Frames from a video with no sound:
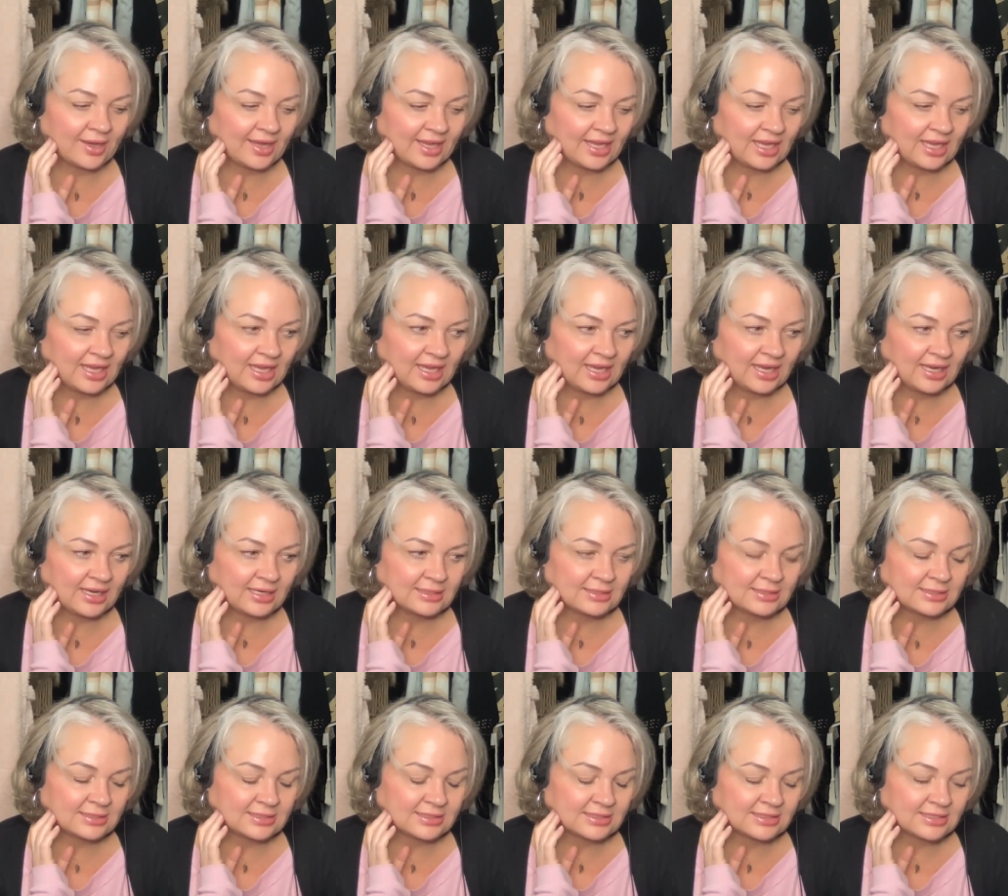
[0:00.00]

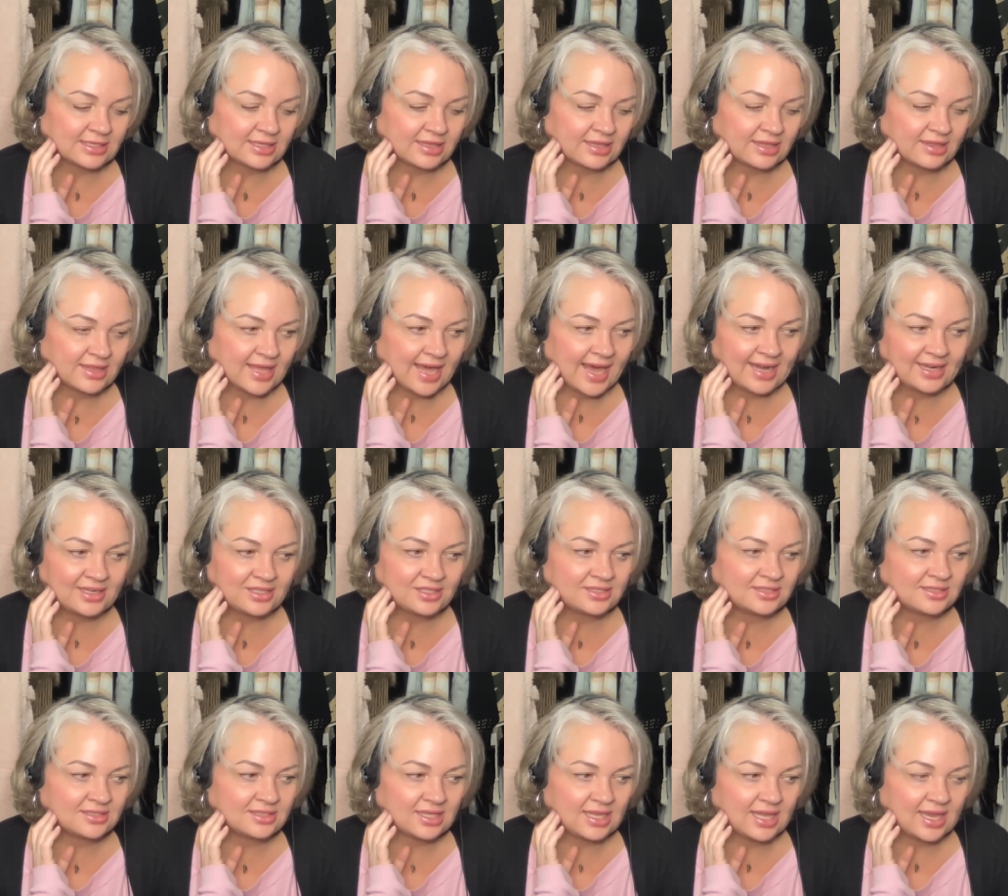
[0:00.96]
And that
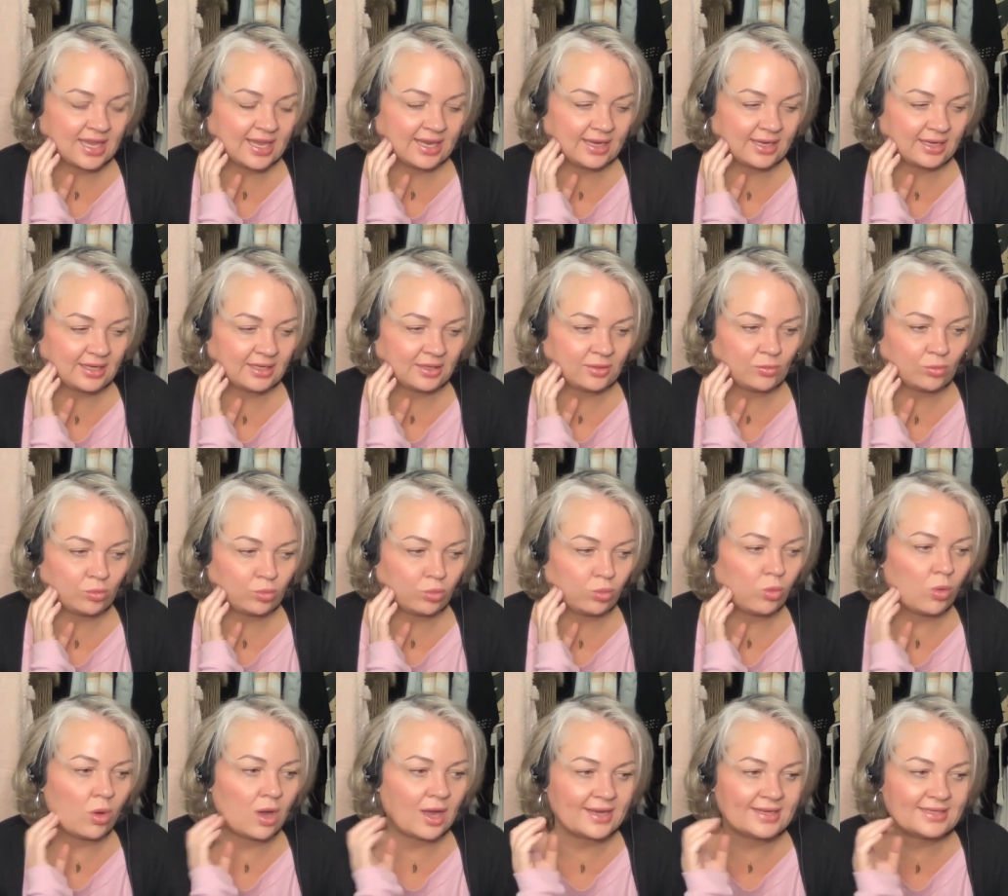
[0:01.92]
is like in
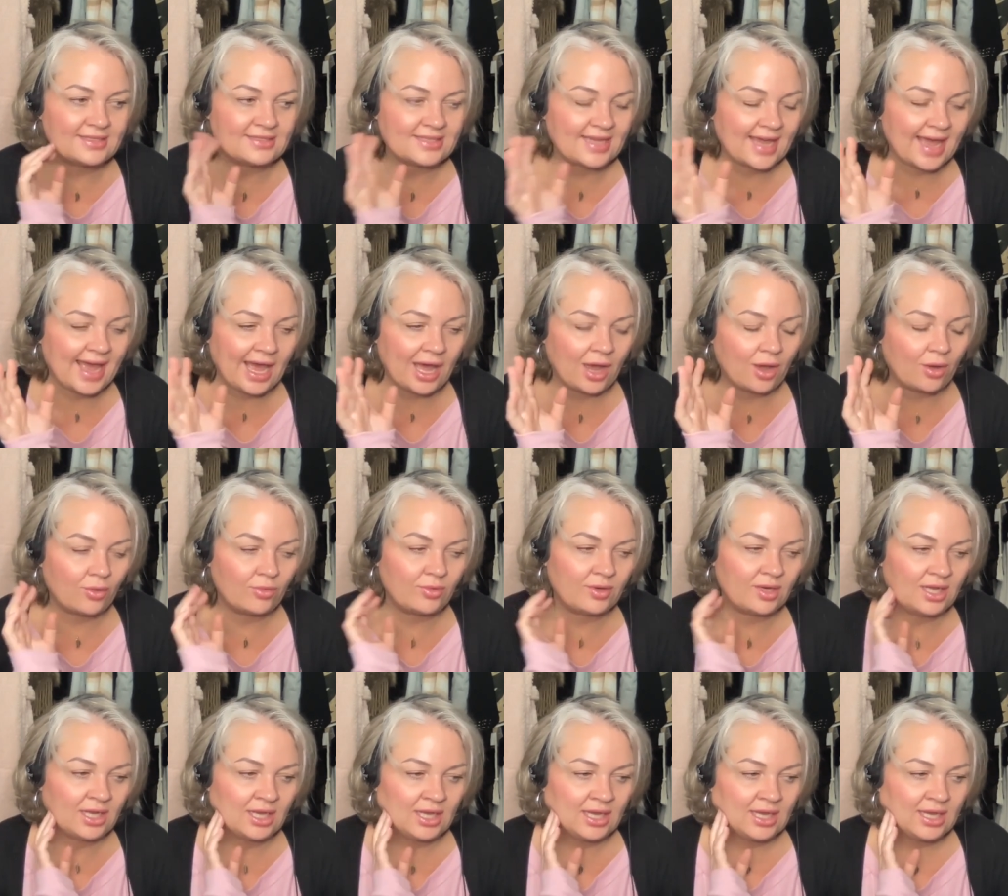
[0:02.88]
one
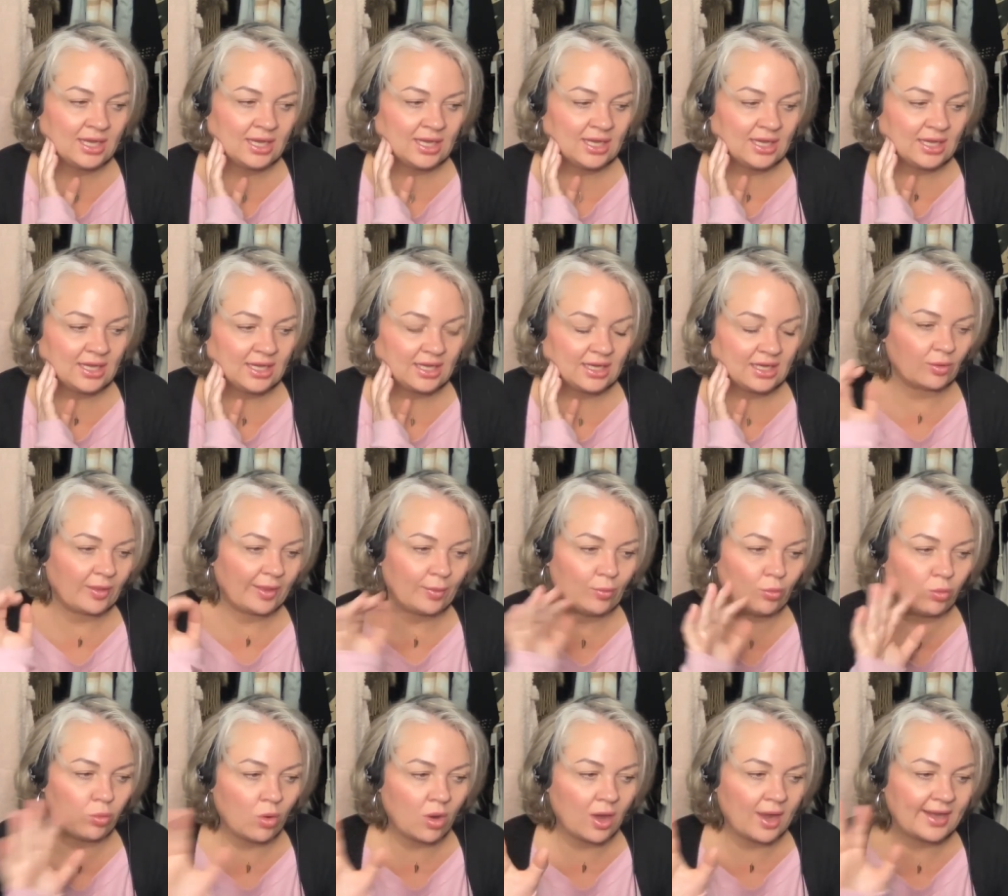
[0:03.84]
town or like
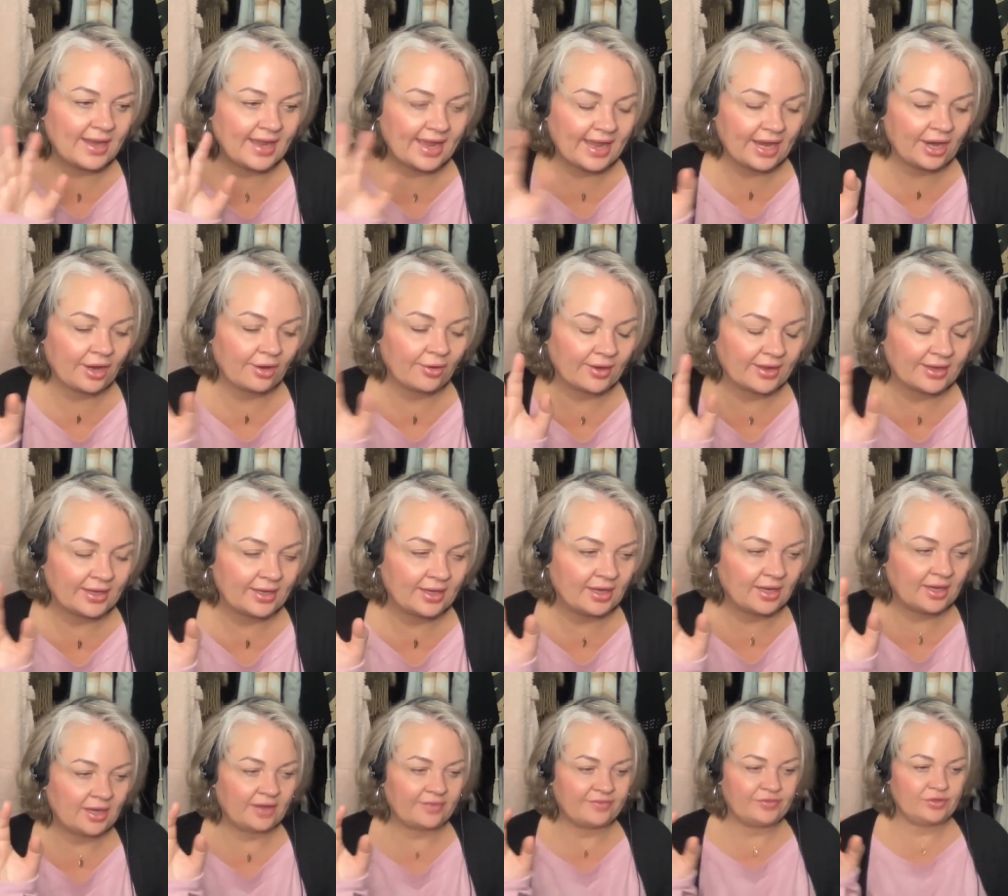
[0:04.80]
one
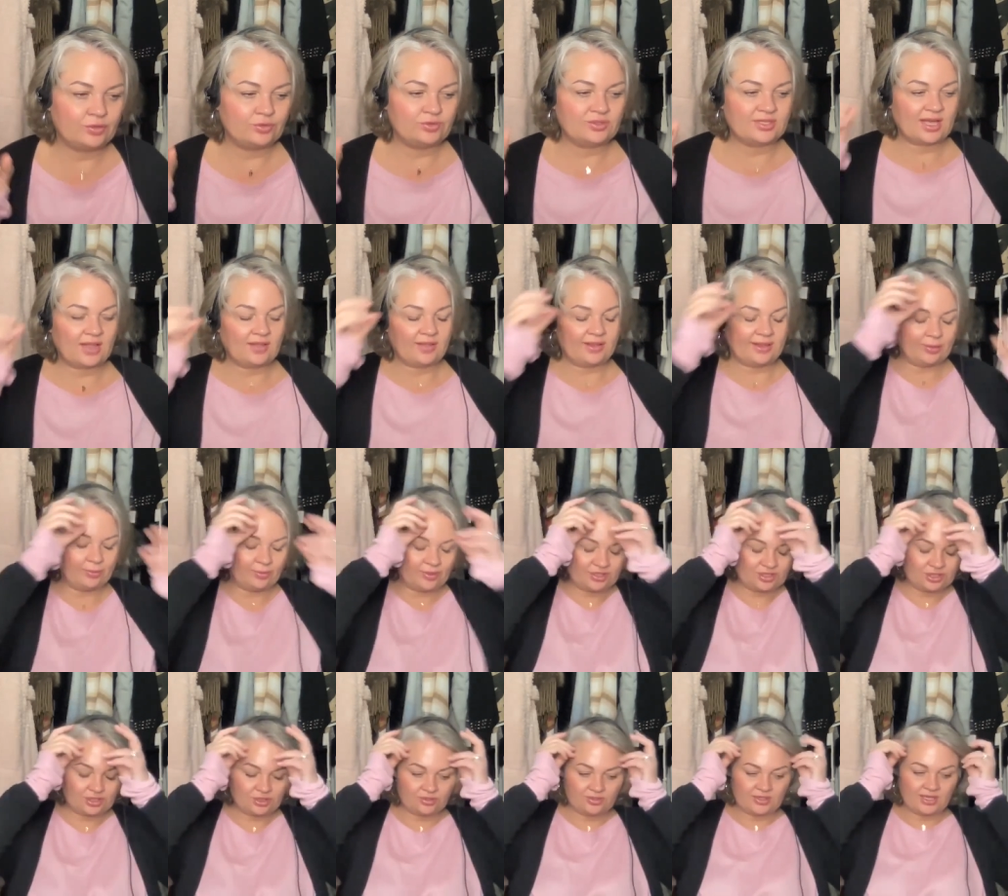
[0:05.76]
area of New Delhi,
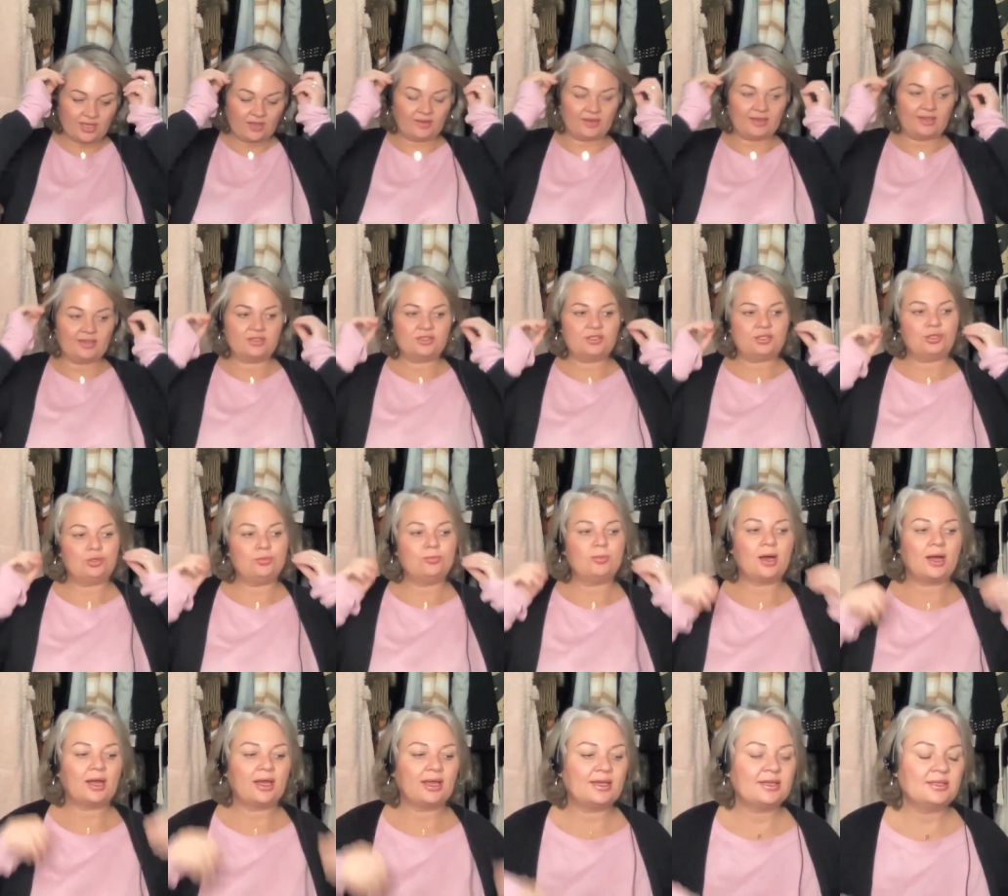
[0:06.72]
which New Delhi is
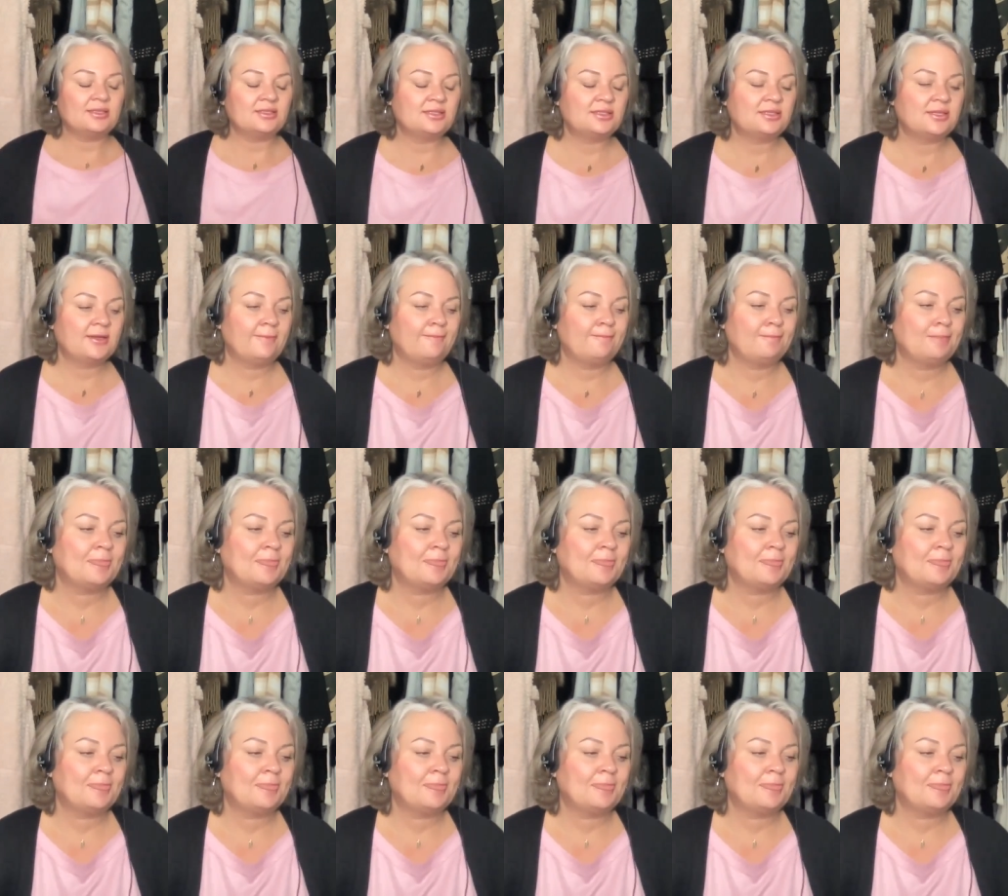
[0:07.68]
humongous.